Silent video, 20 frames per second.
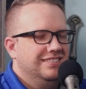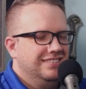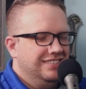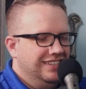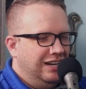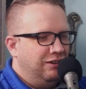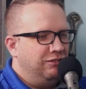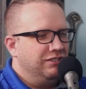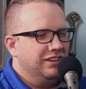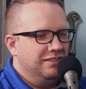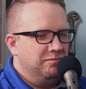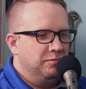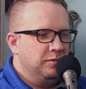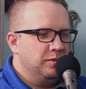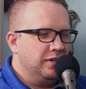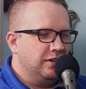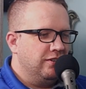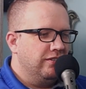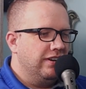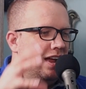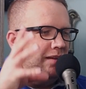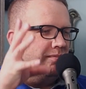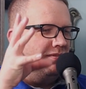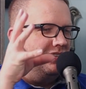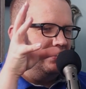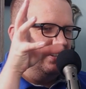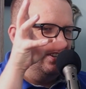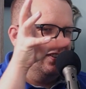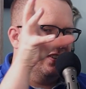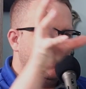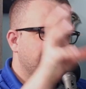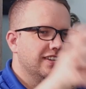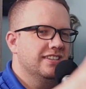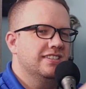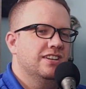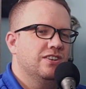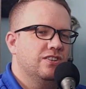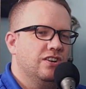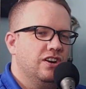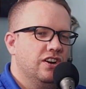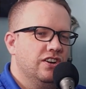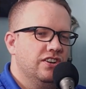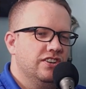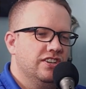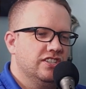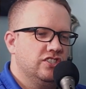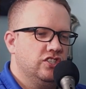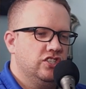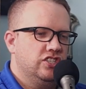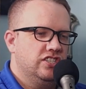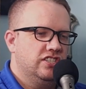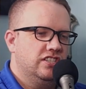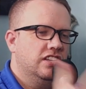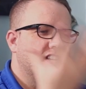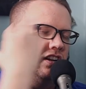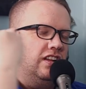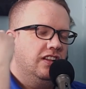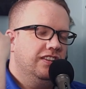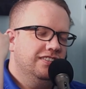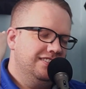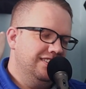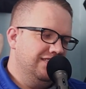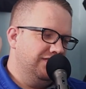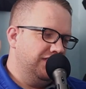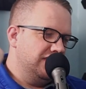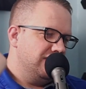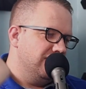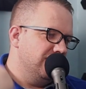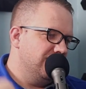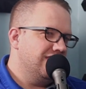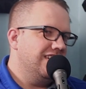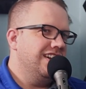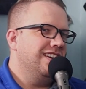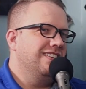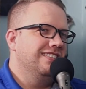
I wanted him to grab the Cinder King Cinderheart and just suck all his investiture out.